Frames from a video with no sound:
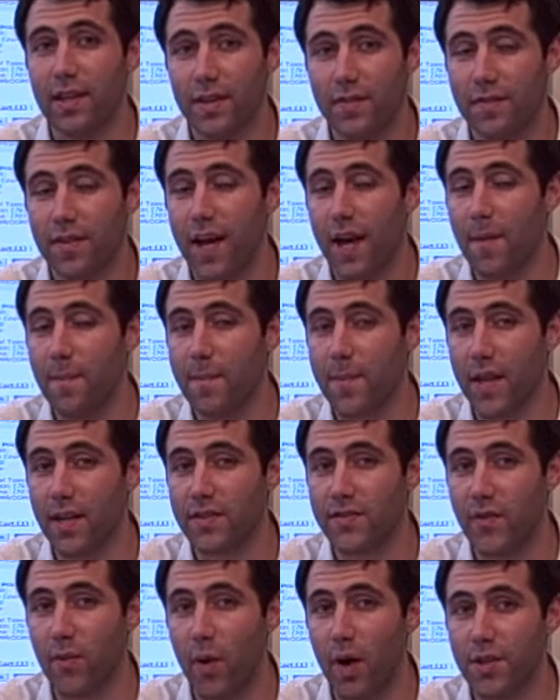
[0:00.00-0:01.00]
If not, thanks
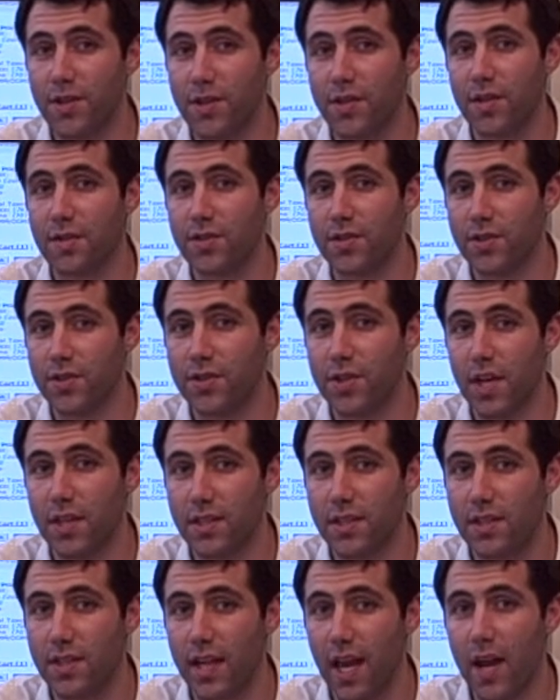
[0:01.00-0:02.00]
for watching. This is
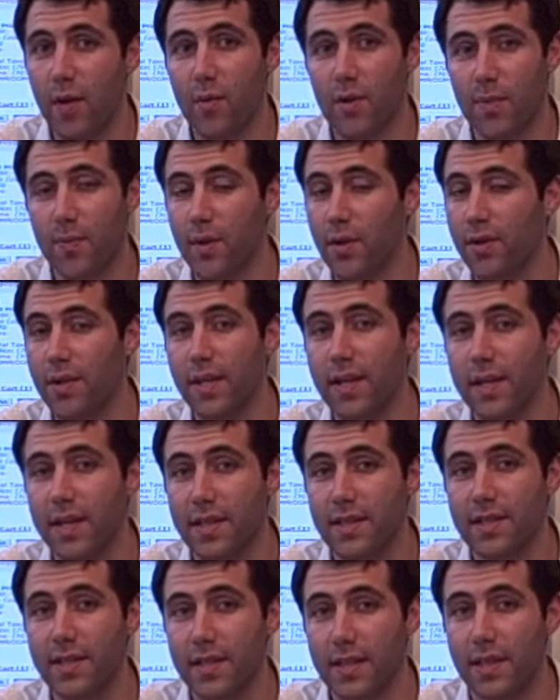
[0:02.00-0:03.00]
Jesse K with
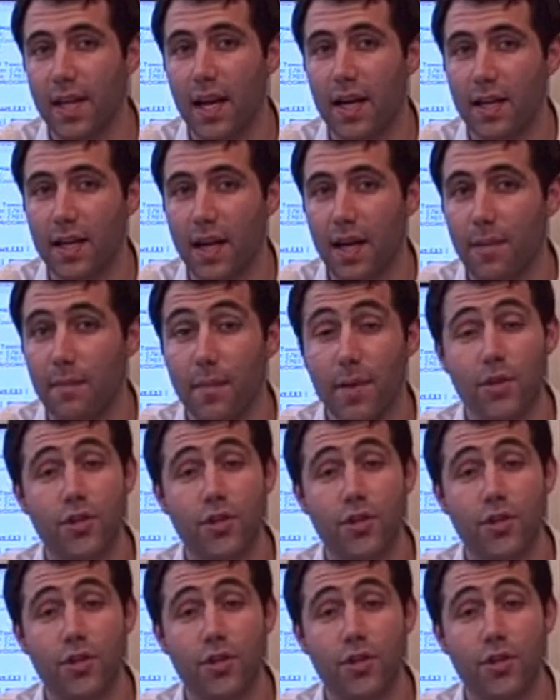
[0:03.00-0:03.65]
buildingdc.com.